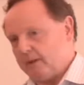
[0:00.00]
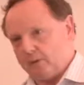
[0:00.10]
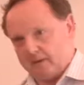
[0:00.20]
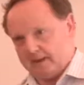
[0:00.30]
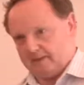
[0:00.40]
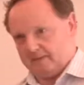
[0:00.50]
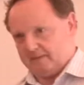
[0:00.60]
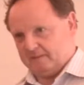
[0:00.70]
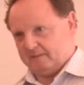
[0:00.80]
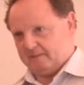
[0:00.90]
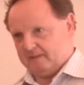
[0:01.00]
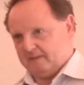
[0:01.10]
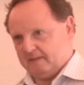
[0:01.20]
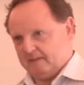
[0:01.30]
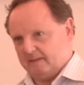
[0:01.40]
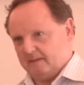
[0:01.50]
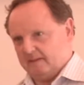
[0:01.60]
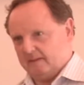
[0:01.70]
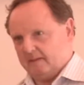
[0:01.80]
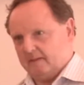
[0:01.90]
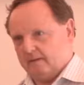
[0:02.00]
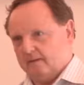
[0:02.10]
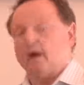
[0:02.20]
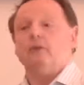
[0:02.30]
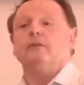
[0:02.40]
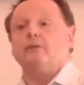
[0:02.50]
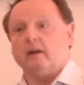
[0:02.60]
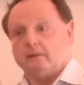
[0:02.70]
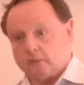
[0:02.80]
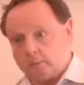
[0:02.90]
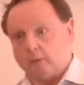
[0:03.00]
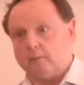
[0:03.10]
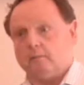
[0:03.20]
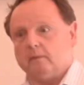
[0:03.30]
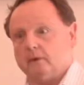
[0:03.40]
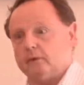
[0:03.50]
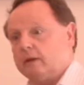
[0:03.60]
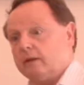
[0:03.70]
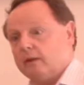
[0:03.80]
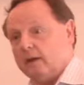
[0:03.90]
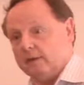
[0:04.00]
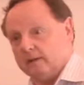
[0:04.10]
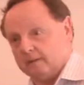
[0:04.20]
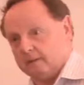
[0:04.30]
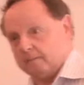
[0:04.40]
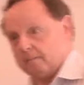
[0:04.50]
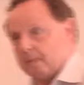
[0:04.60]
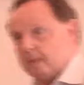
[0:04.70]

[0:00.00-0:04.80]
building. Is No, that's, that's tomorrow for Sunday Sabbath. Okay.